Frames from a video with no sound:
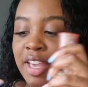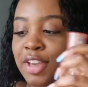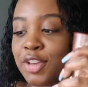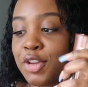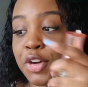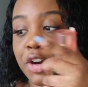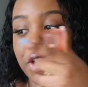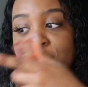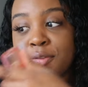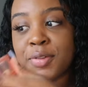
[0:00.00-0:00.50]

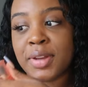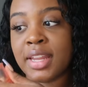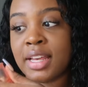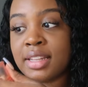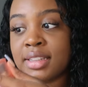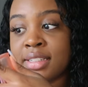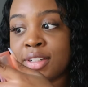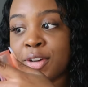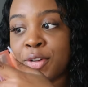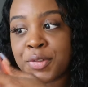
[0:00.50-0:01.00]
You heard
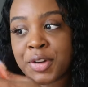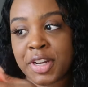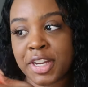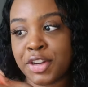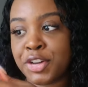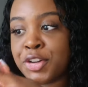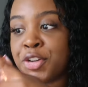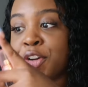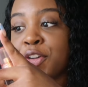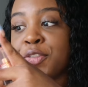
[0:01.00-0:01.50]
vanilla over
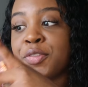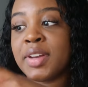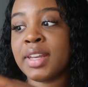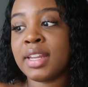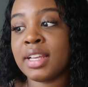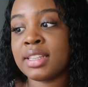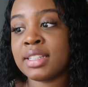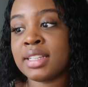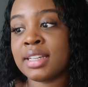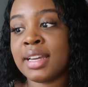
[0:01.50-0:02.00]
here. You heard
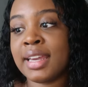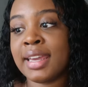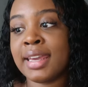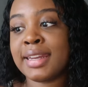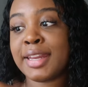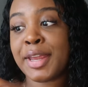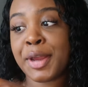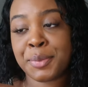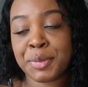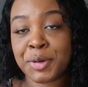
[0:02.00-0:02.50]
vanilla
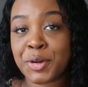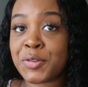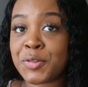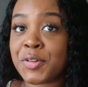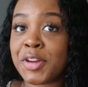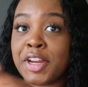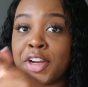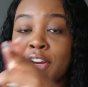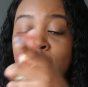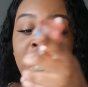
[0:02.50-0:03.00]
and amber over
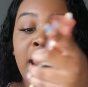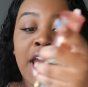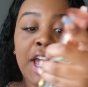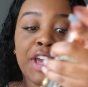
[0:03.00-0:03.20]
here.